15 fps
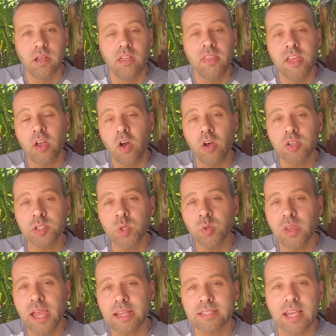They also
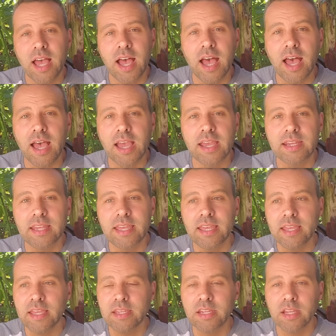like to hide
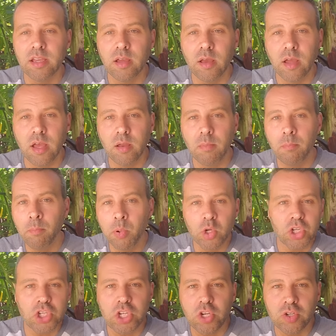in
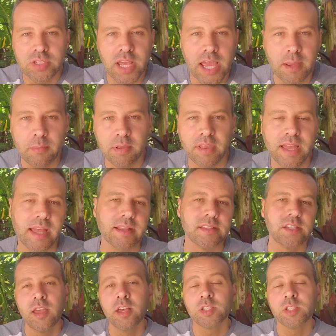bushier type plants.